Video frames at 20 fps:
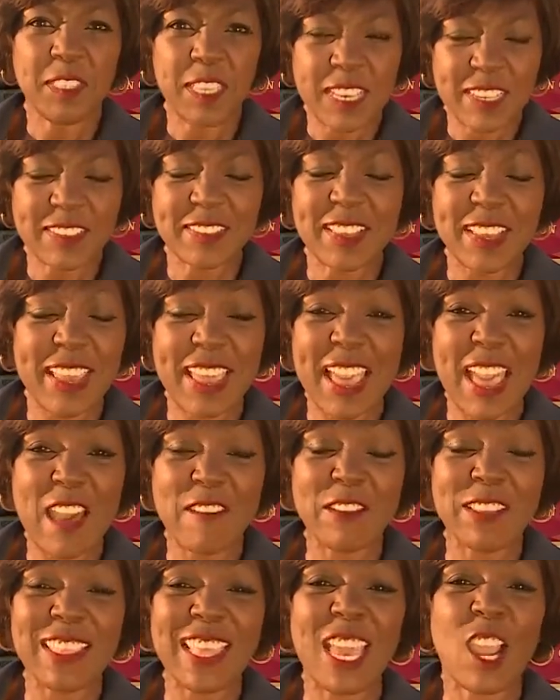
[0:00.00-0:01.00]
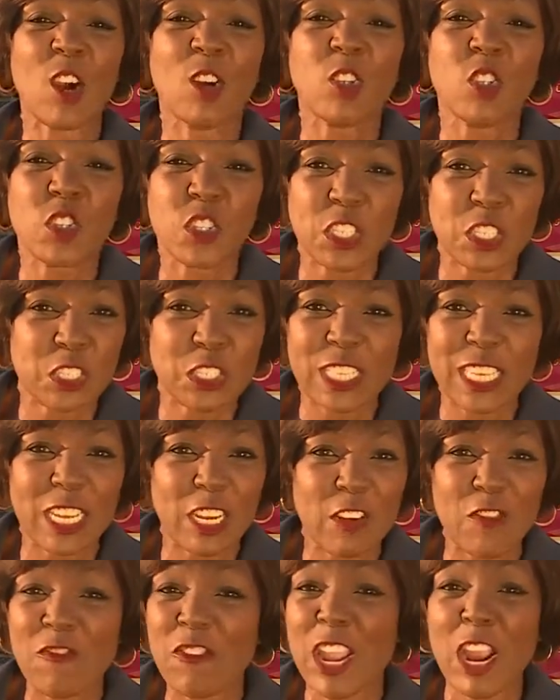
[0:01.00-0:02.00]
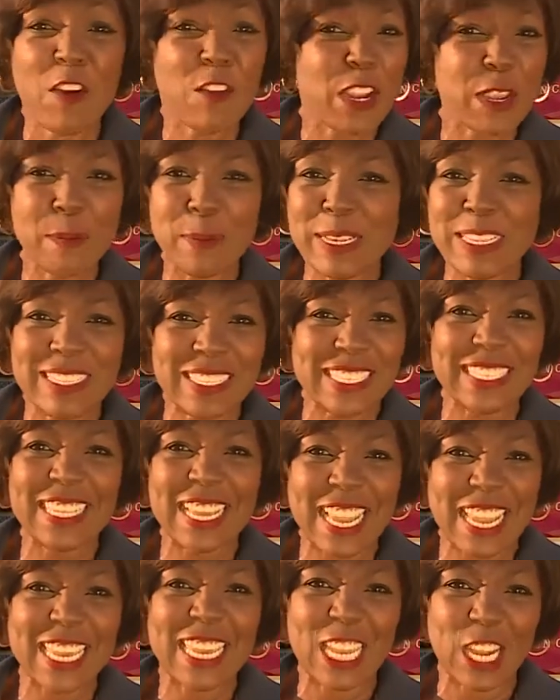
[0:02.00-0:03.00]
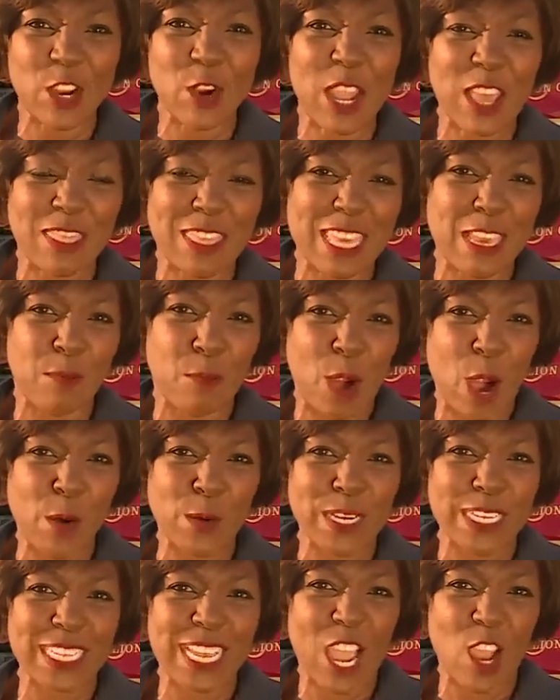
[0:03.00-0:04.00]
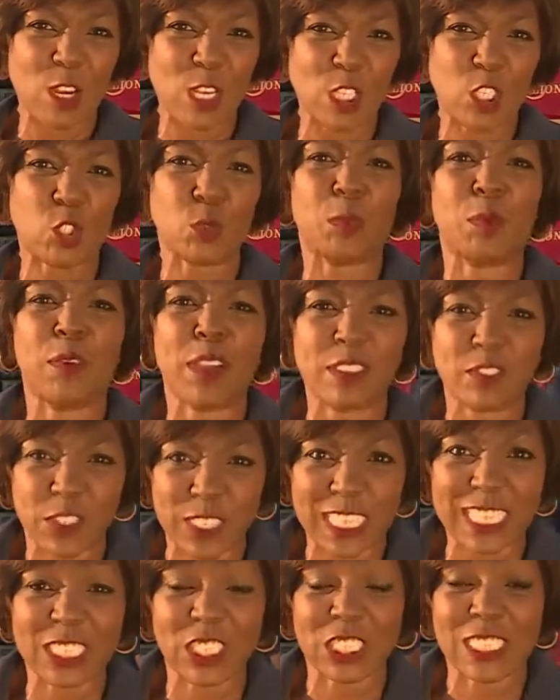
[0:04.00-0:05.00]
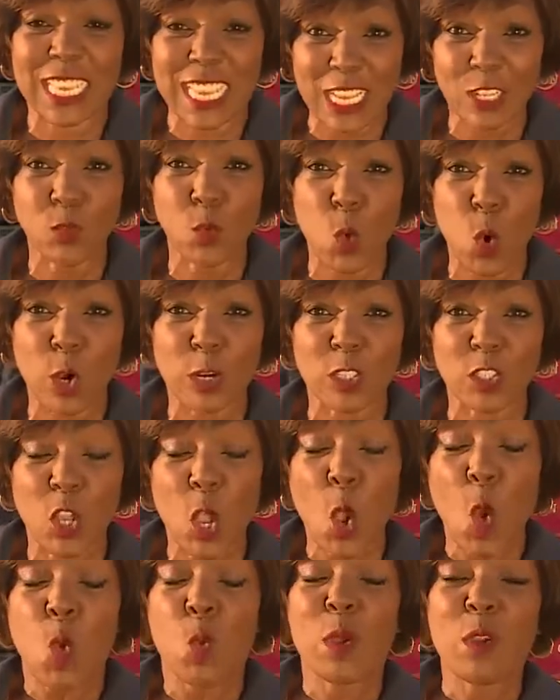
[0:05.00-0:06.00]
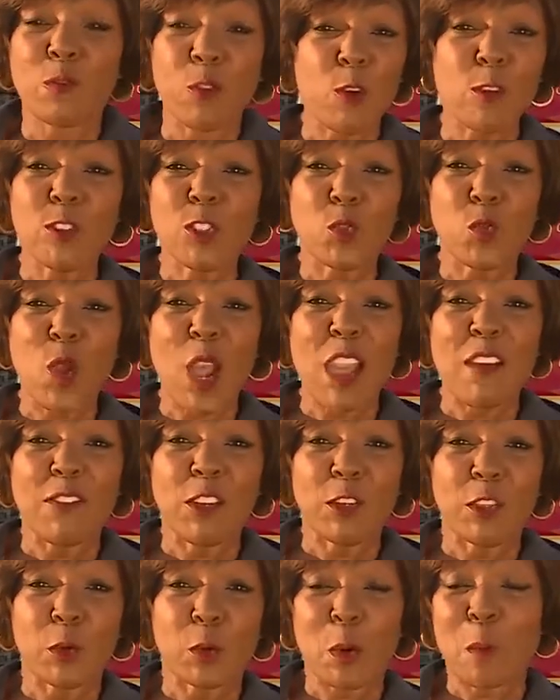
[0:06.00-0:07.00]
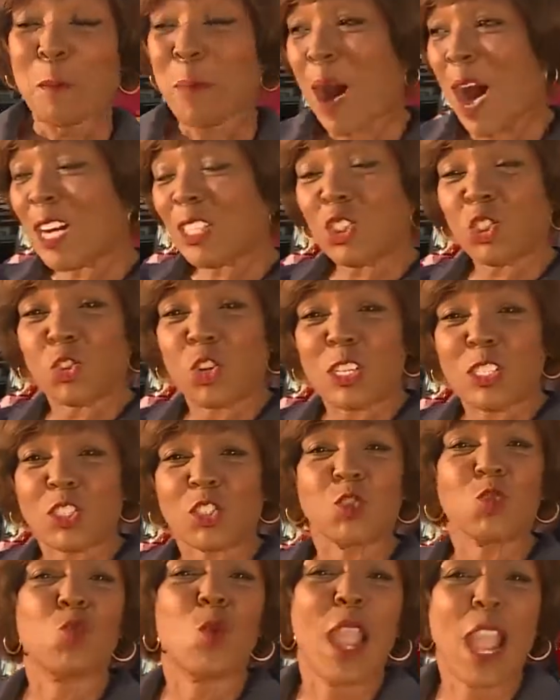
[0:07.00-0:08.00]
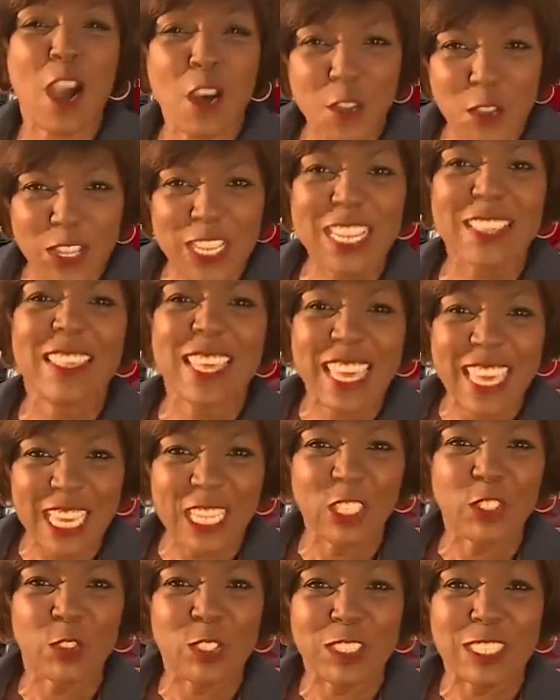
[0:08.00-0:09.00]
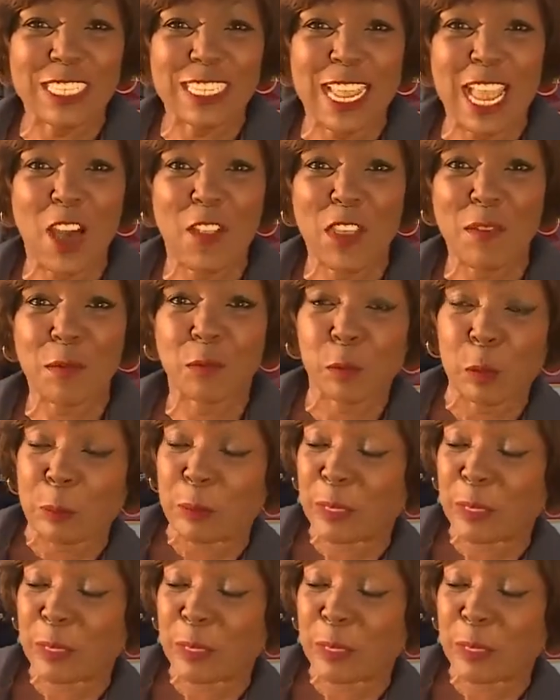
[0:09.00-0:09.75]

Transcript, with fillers: Yes, they have, and they are still here. Very busy day here at the Broward County Supervisor of Election headquarters. When we first arrived here, there were box trucks surrounding the entrance, and now they've been